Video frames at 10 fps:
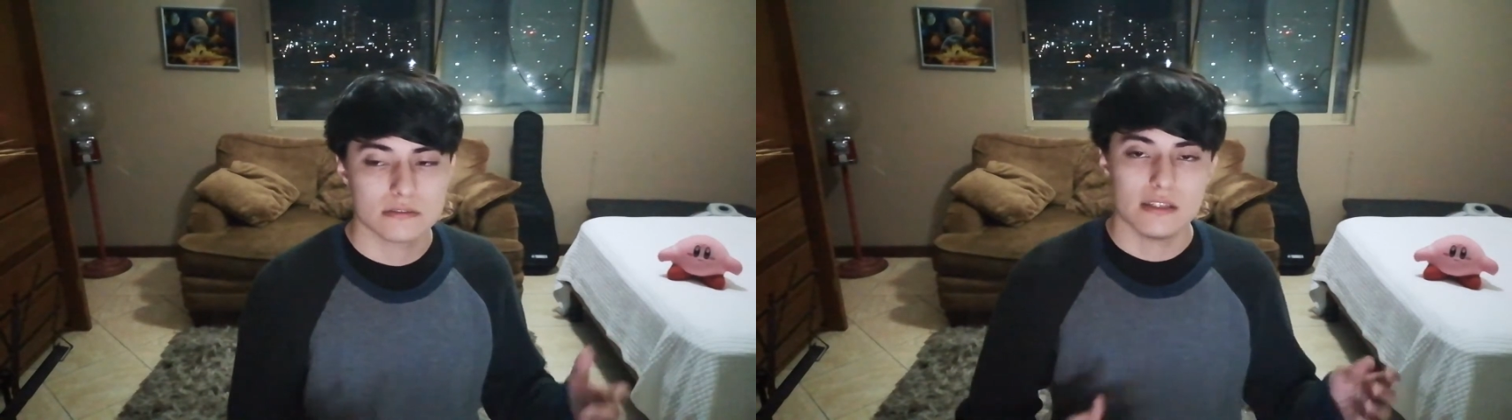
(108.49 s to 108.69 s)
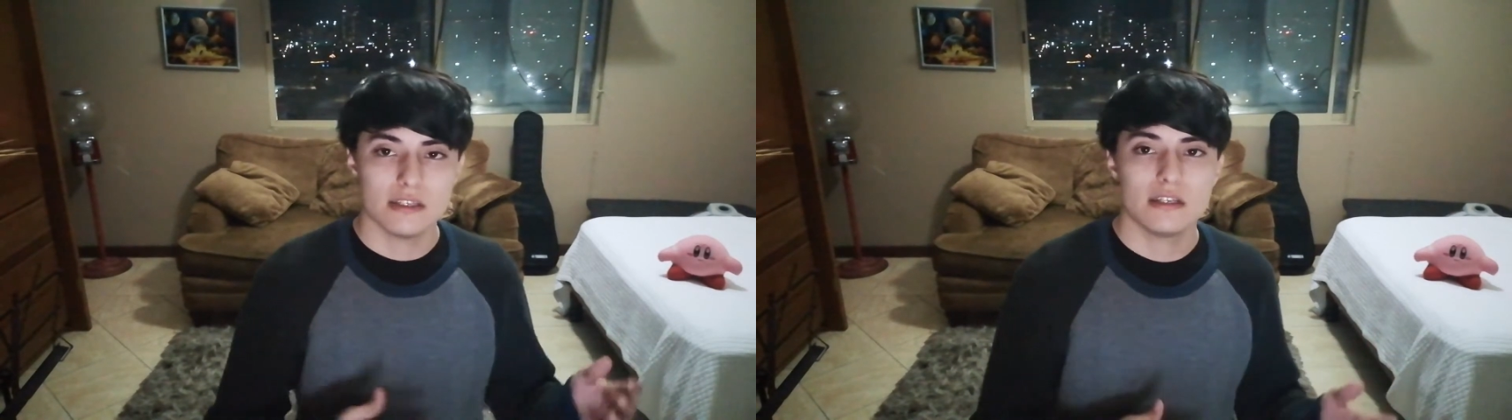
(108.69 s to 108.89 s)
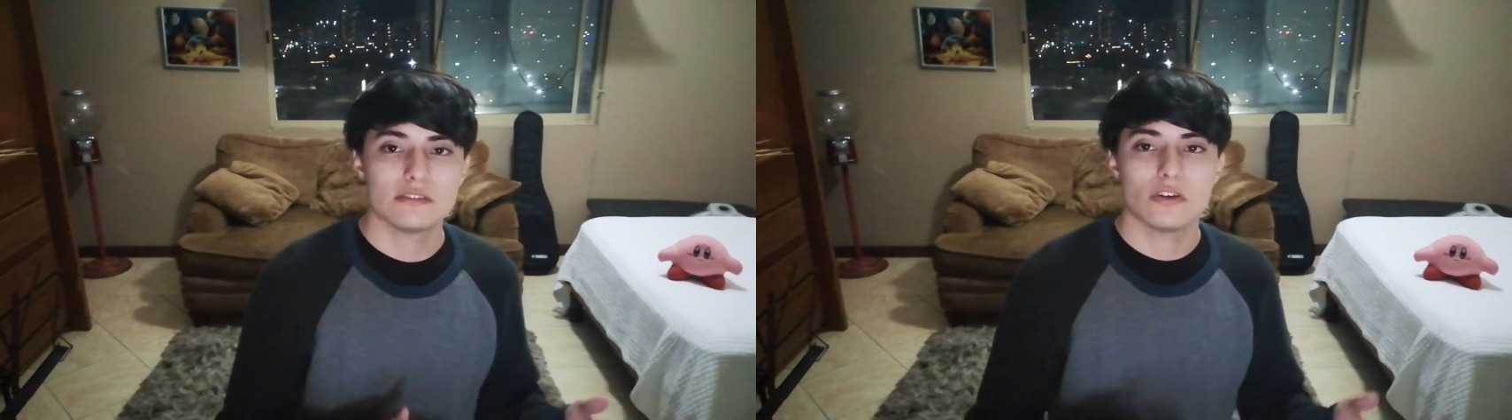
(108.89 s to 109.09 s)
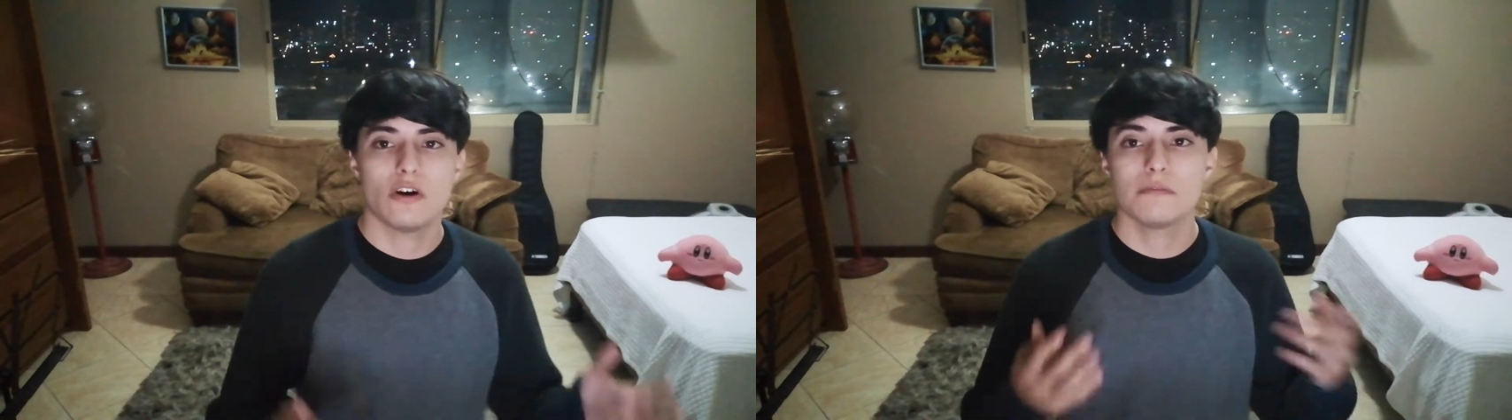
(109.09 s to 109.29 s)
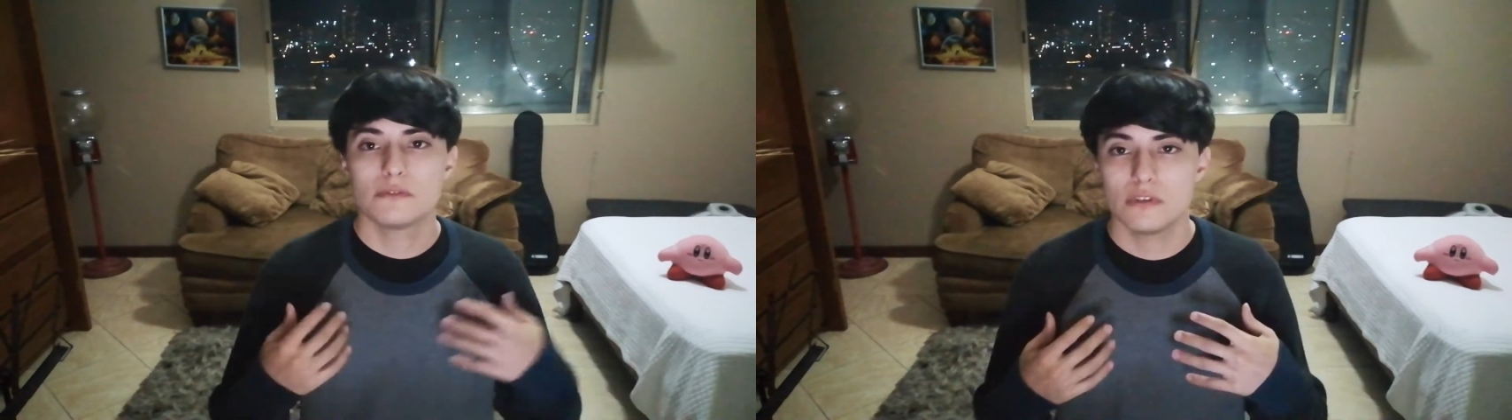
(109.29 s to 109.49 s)
and it is
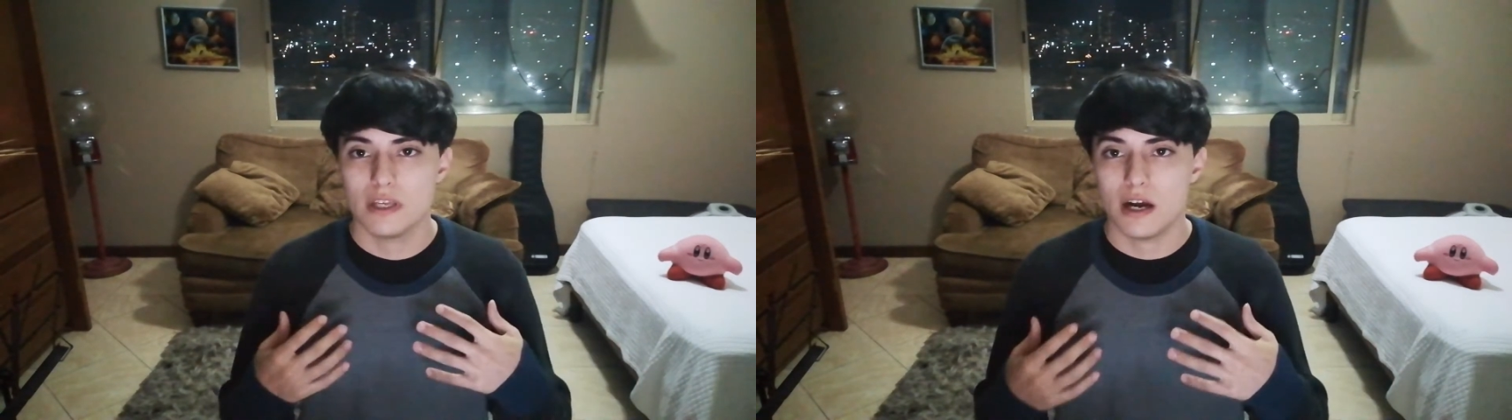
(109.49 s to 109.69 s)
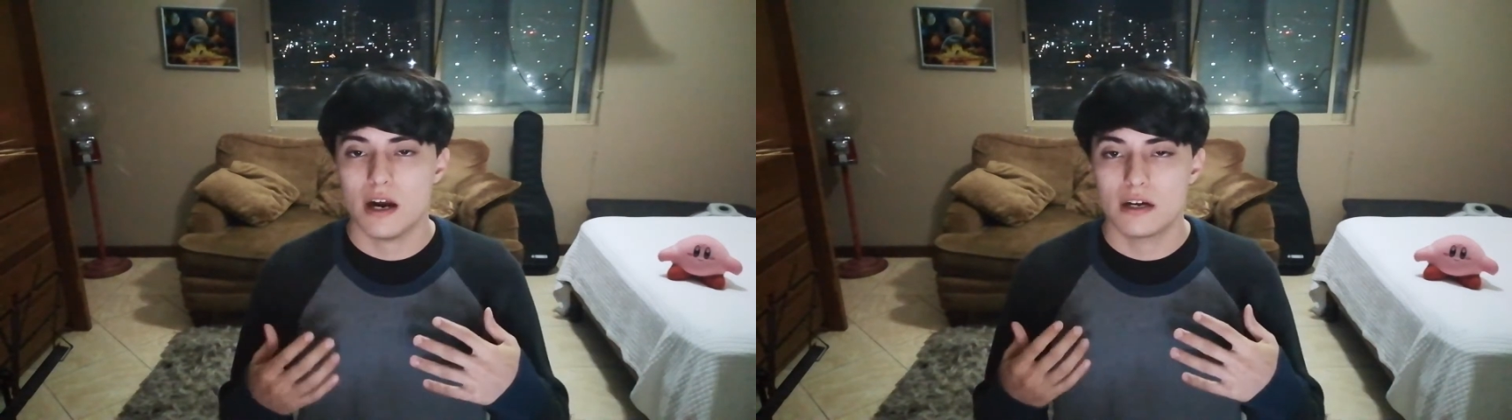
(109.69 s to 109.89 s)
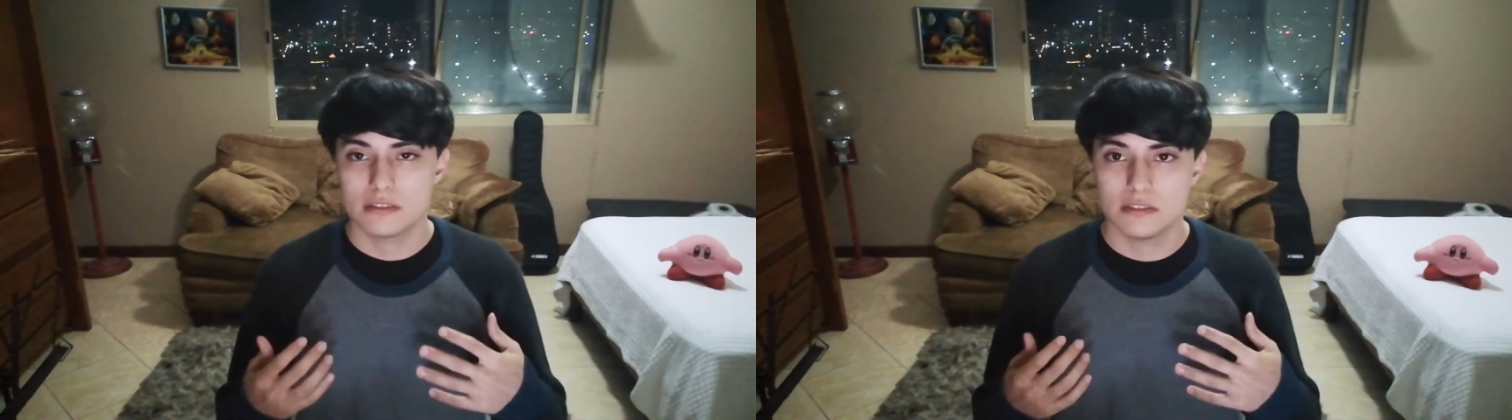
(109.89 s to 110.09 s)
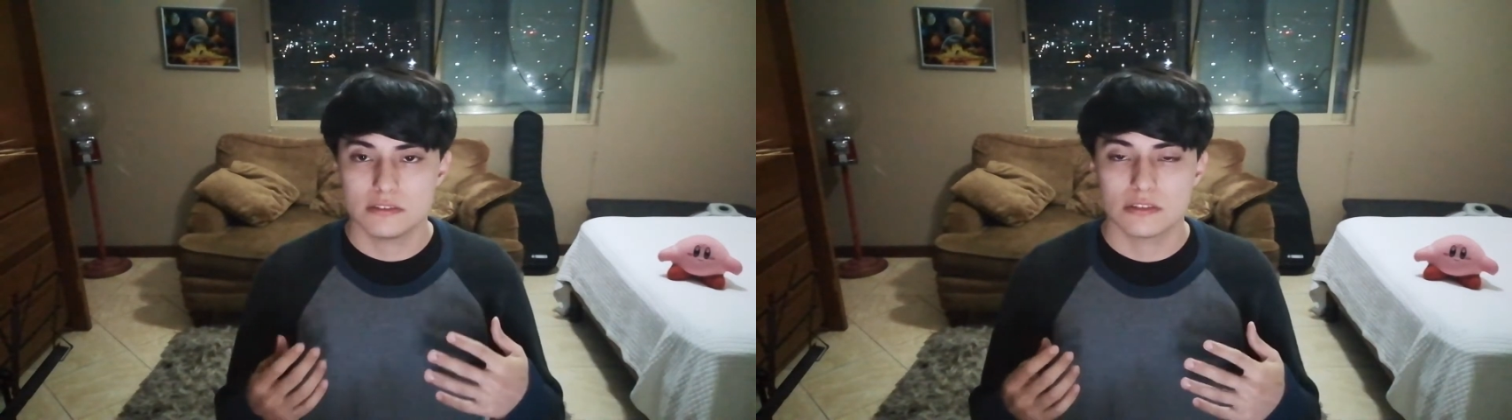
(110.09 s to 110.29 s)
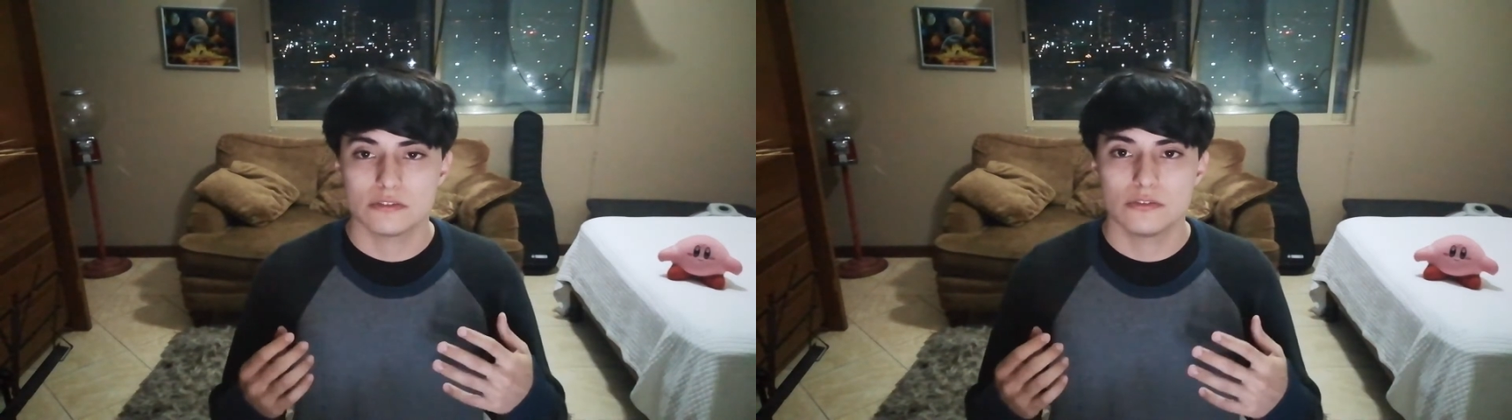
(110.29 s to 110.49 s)
up to the
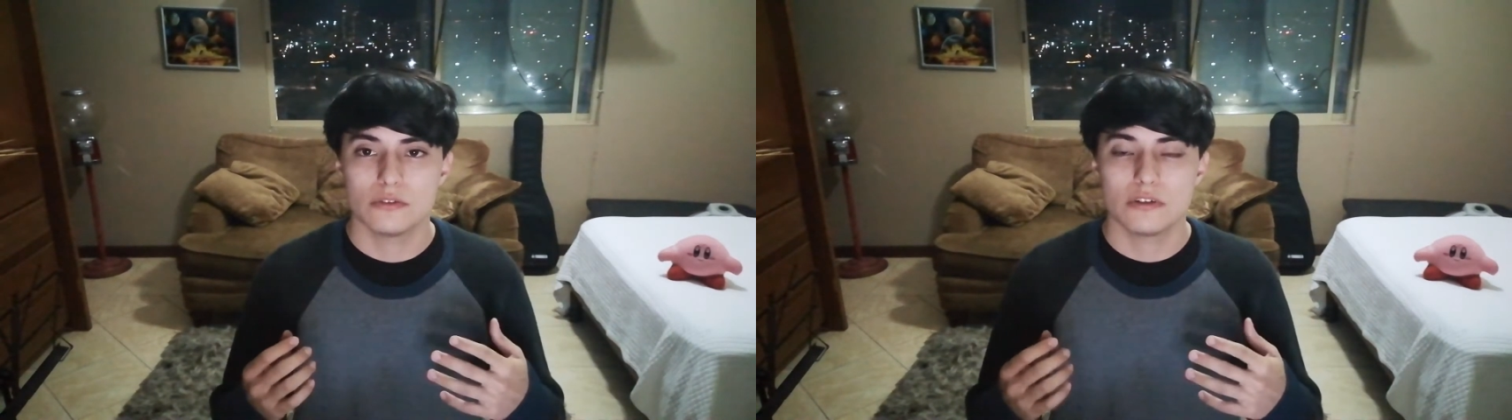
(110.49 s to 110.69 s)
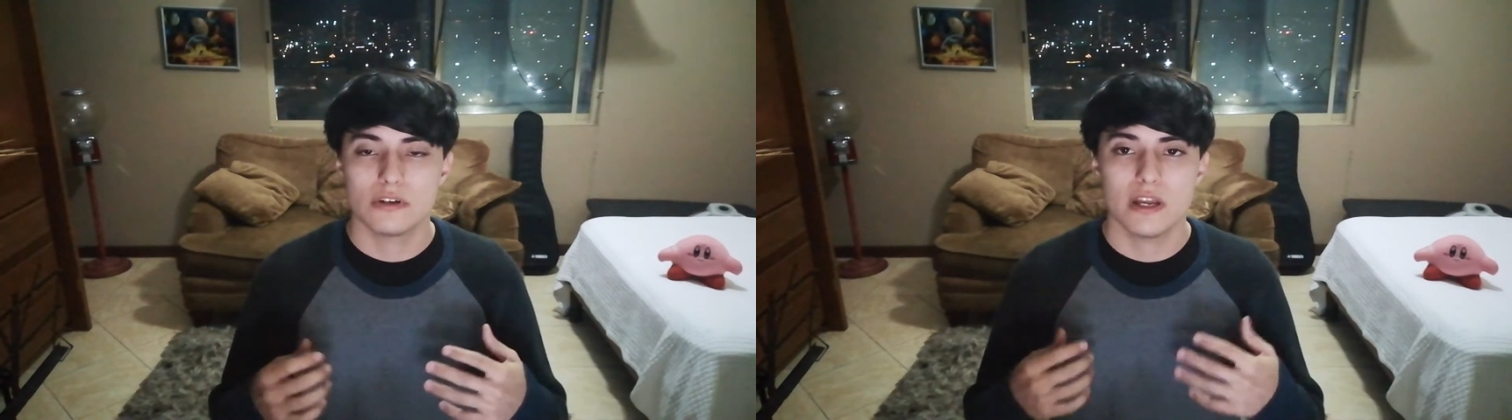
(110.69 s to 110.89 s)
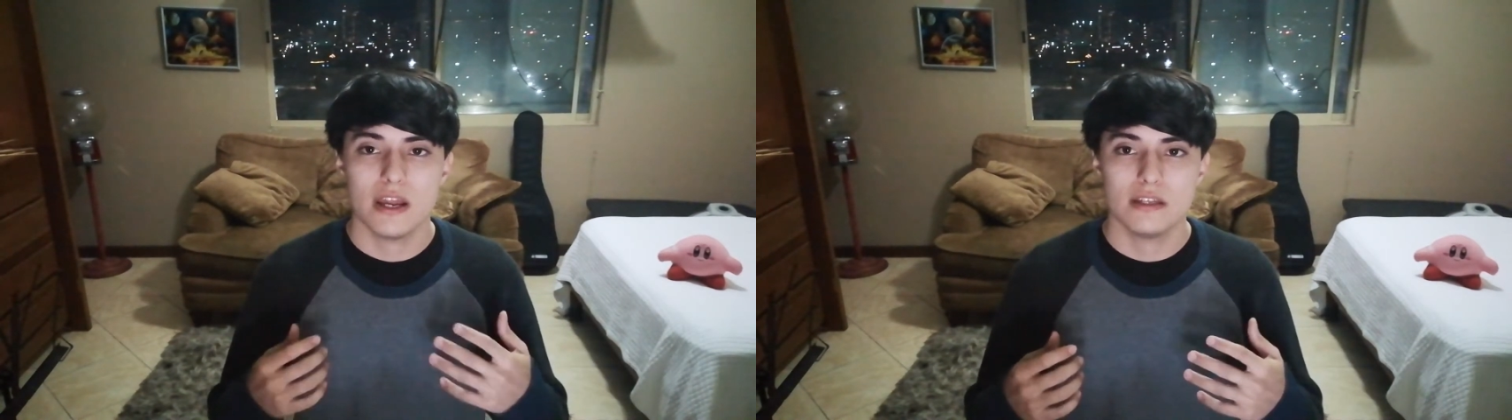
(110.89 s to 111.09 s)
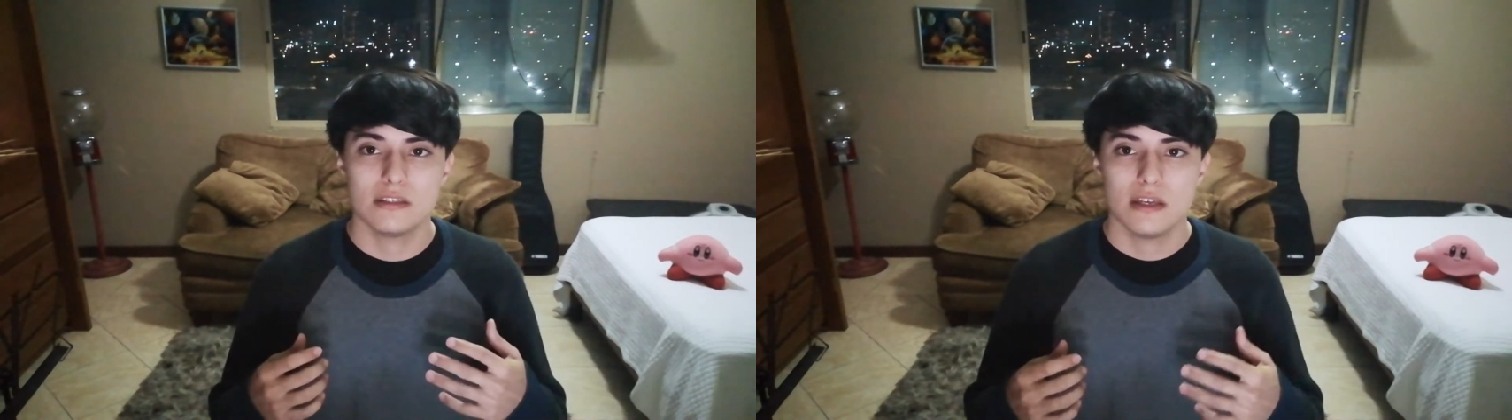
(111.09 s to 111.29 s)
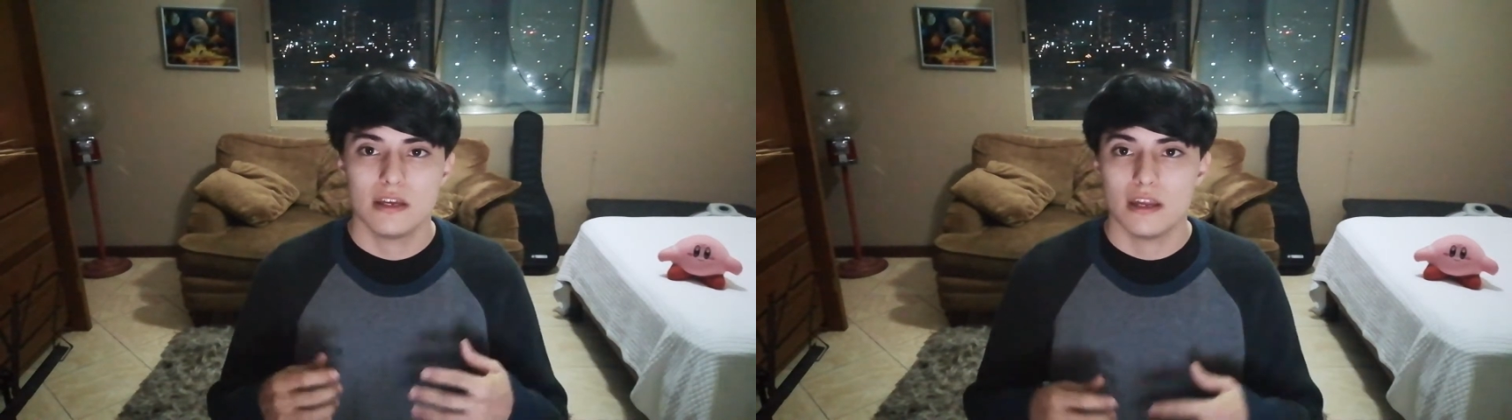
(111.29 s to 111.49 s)
artist to create